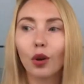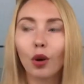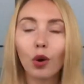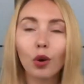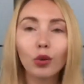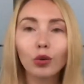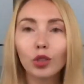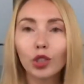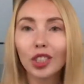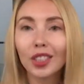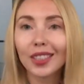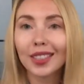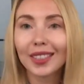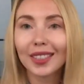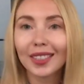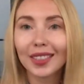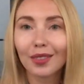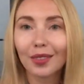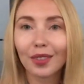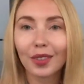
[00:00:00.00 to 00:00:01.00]

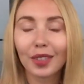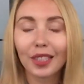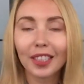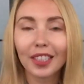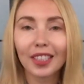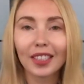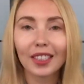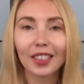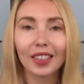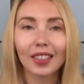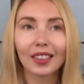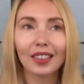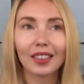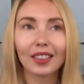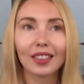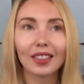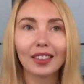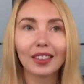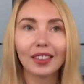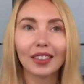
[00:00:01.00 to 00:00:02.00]
coaches for it, and
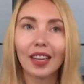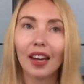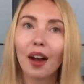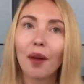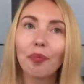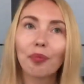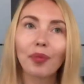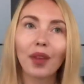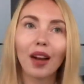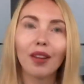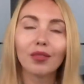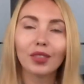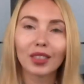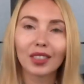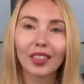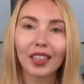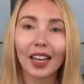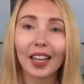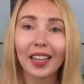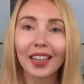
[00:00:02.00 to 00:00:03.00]
yeah, I
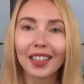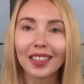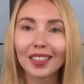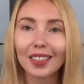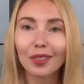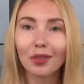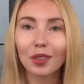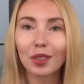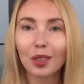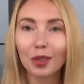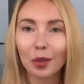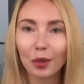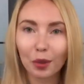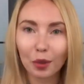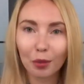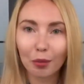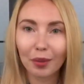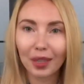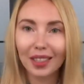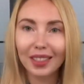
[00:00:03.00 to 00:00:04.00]
was like, it was
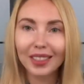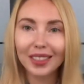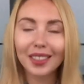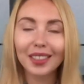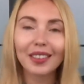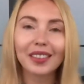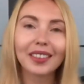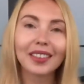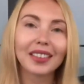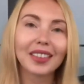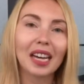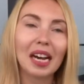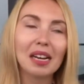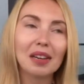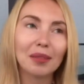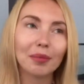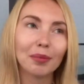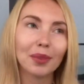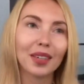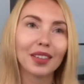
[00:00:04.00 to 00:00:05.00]
on my list all the
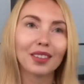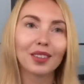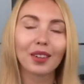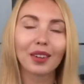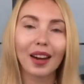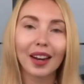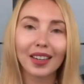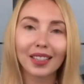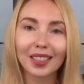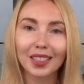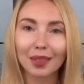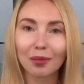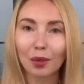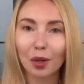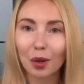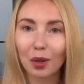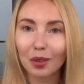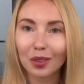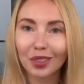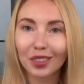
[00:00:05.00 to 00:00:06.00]
time to hire some
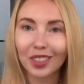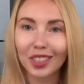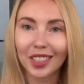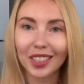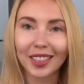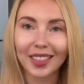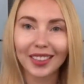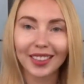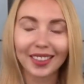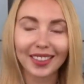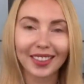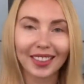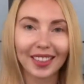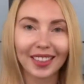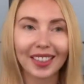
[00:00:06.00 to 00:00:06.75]
coach, and